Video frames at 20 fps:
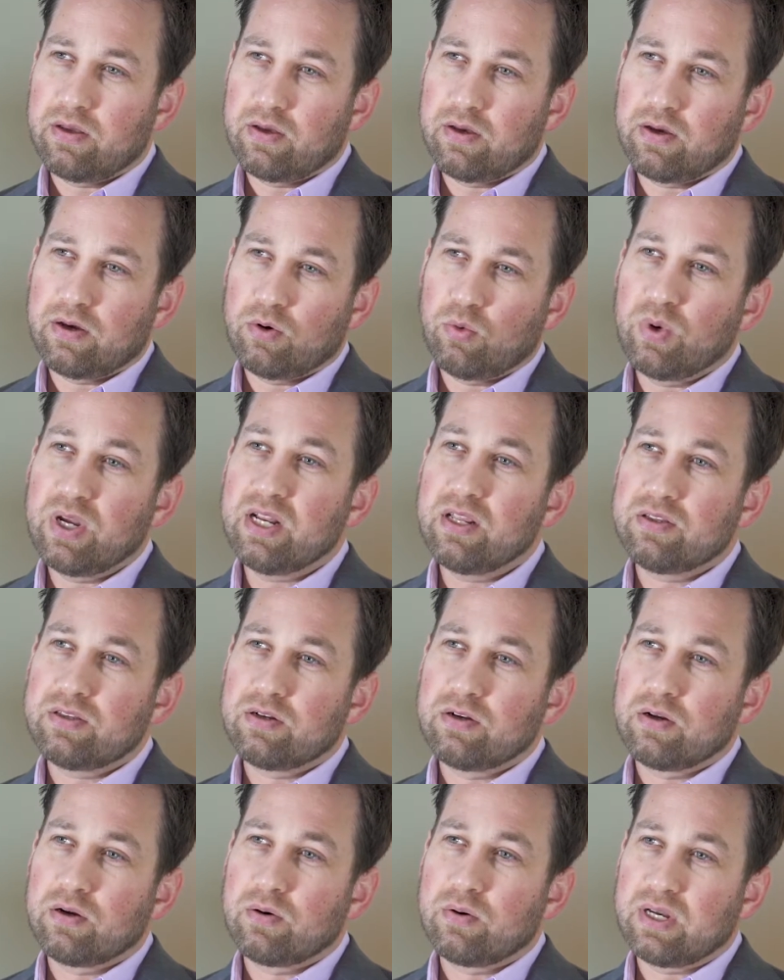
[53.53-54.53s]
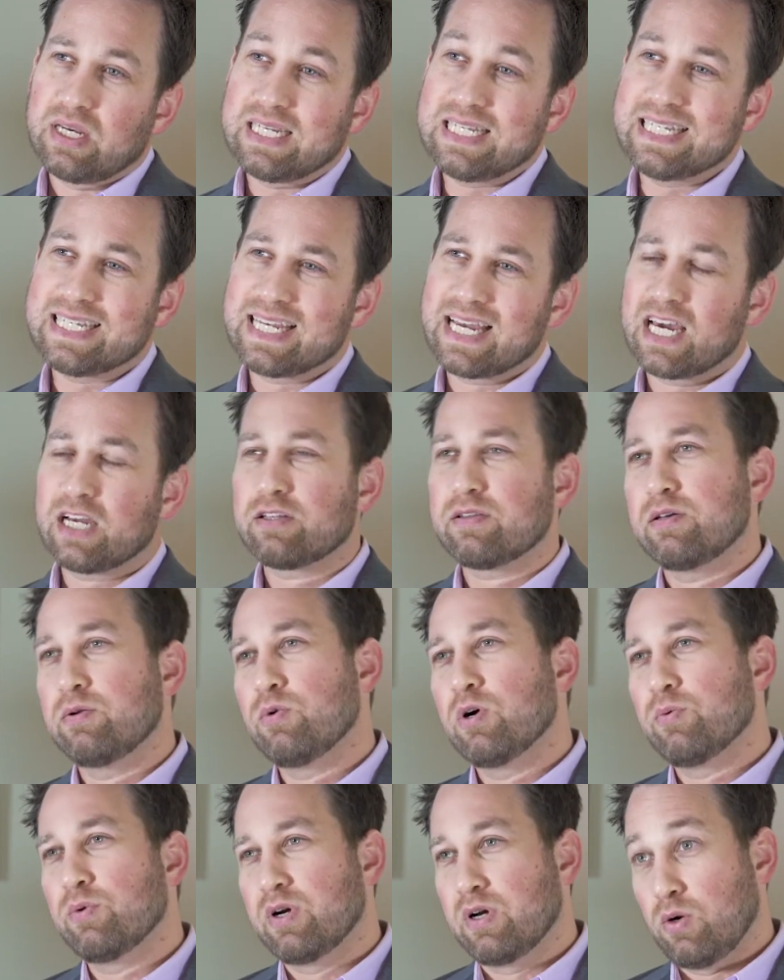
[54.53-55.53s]
Uh, we need to know exactly
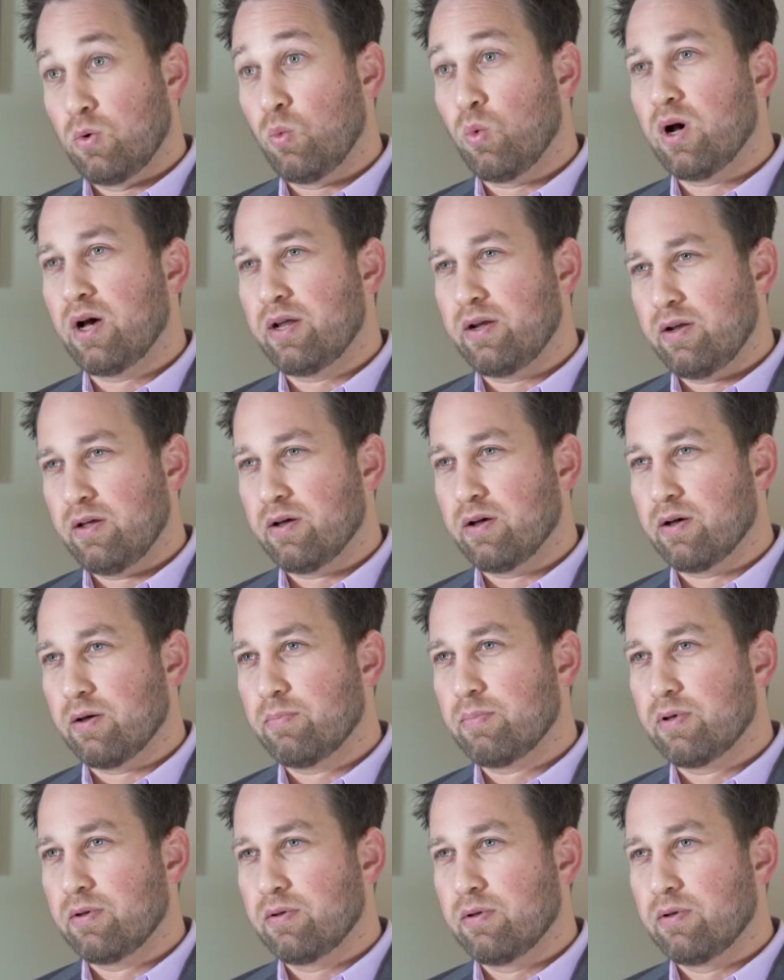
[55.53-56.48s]
where we're going to wind up